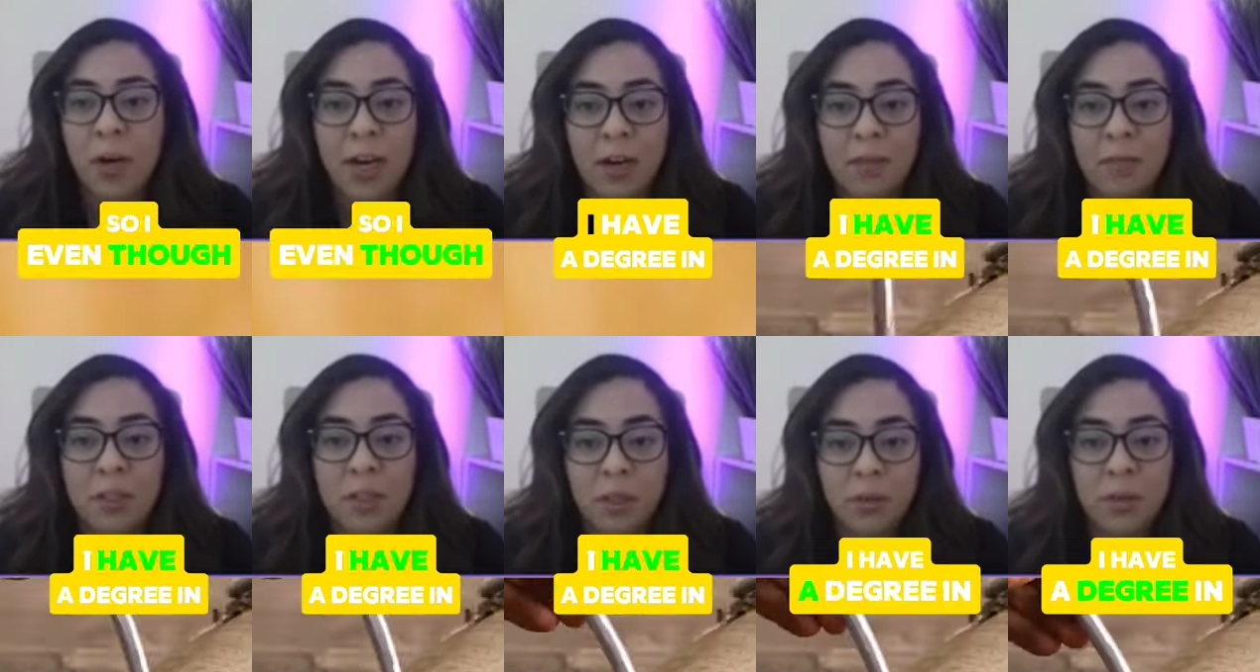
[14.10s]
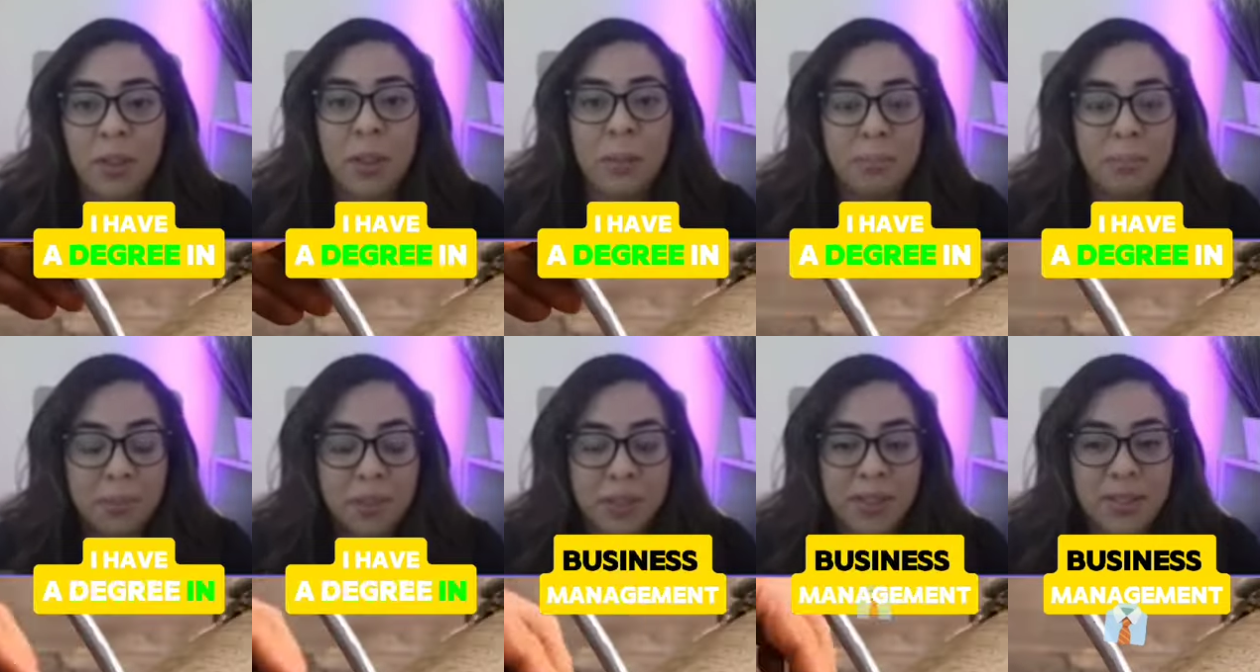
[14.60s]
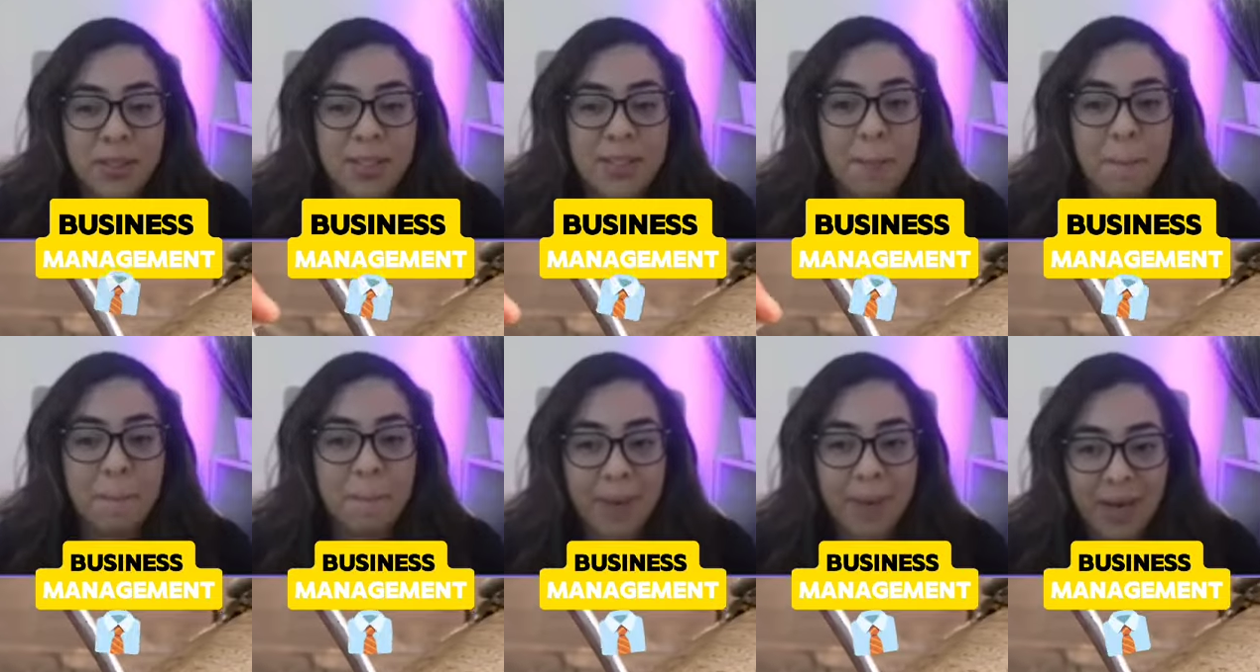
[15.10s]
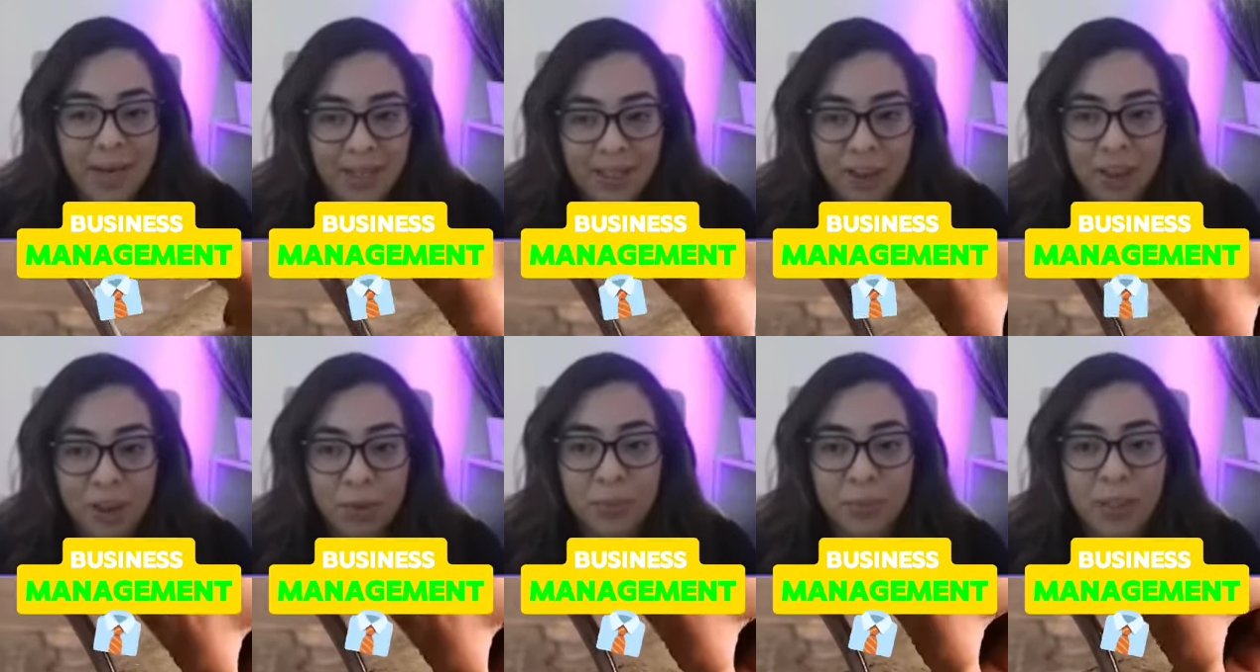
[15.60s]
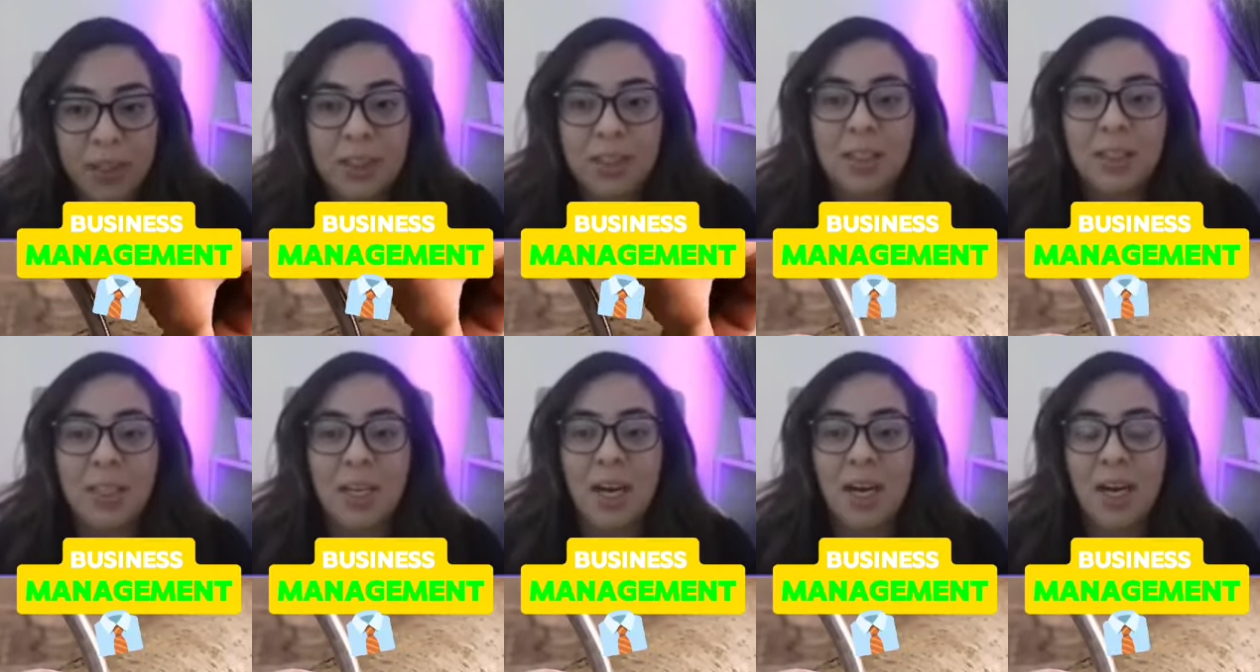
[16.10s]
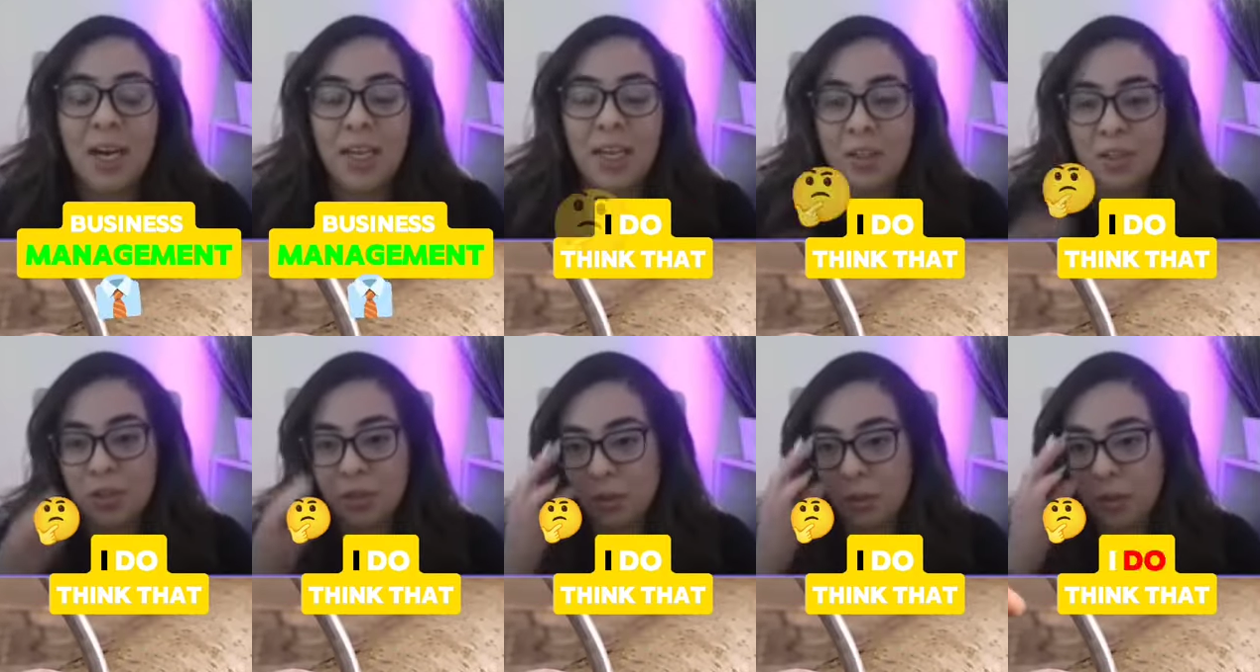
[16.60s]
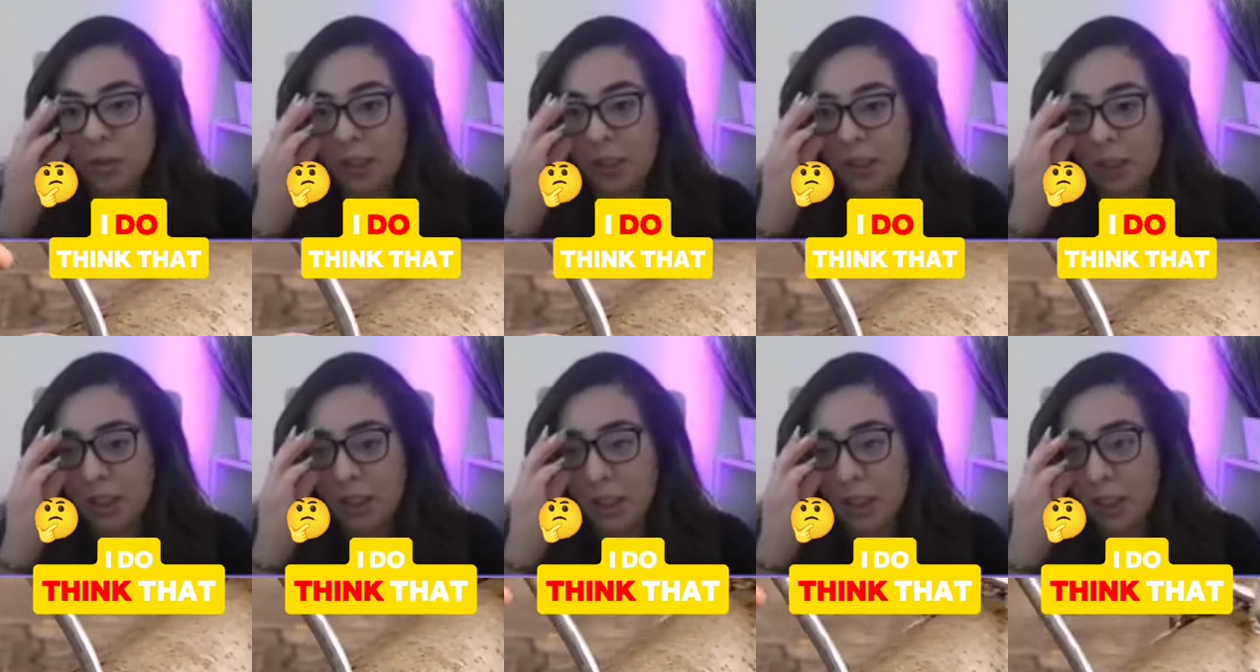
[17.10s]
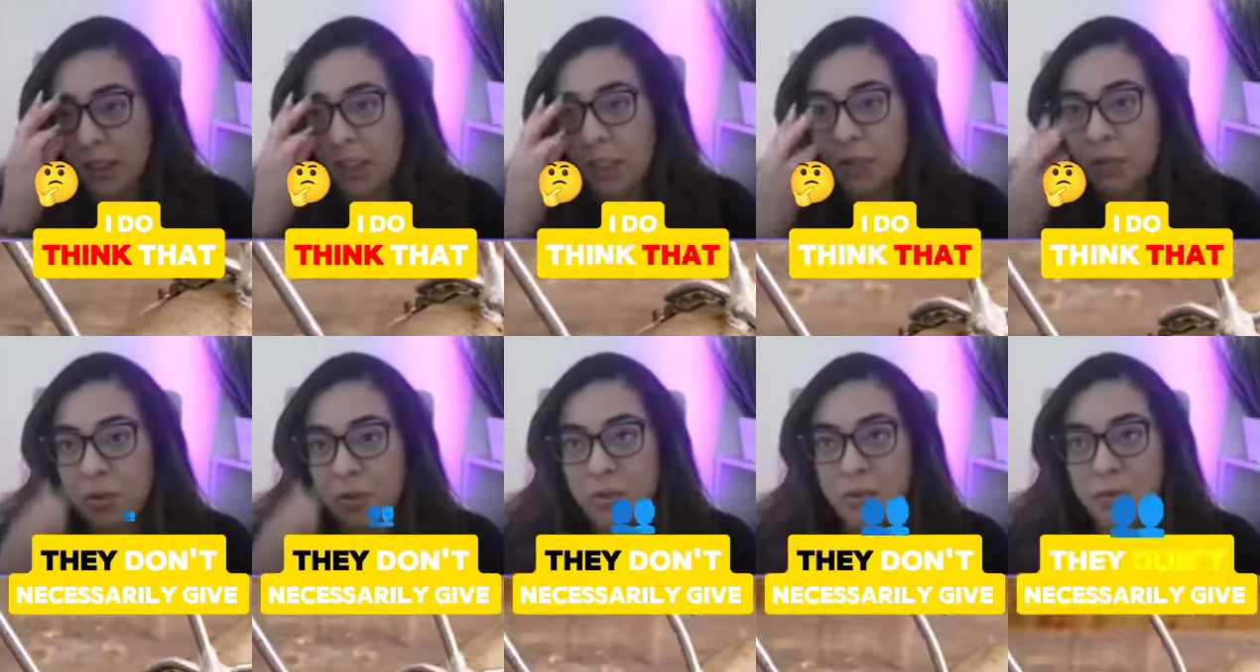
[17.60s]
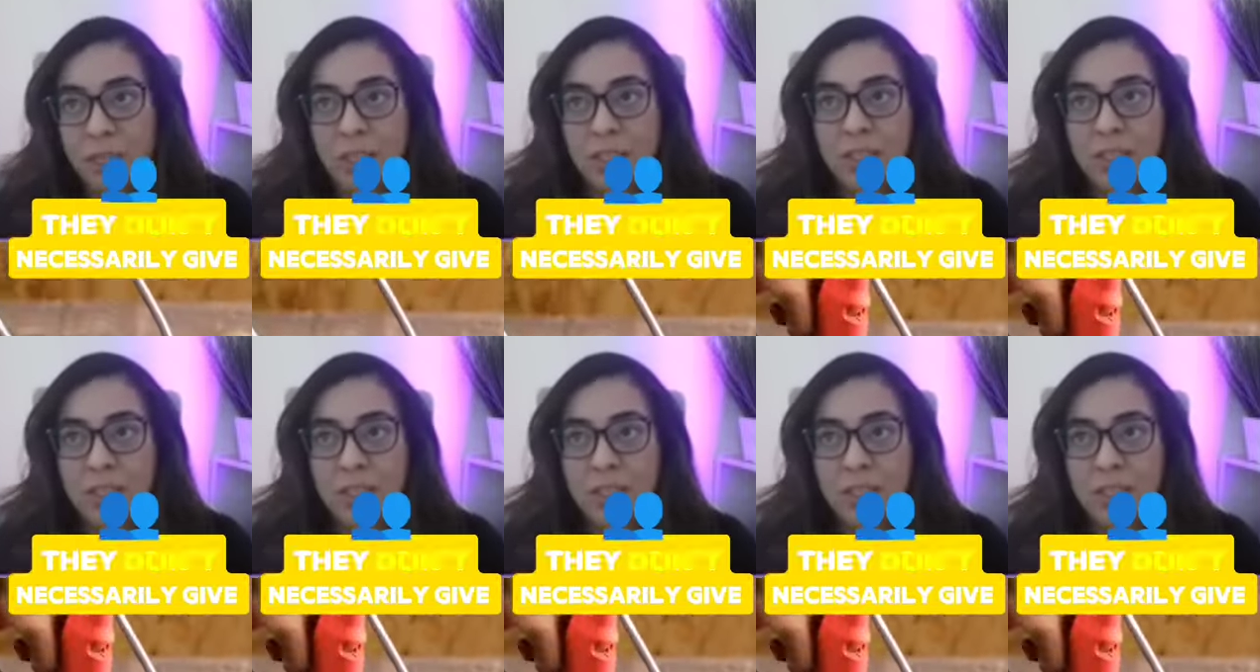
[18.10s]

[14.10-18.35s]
have a degree in business management, I do think that they don't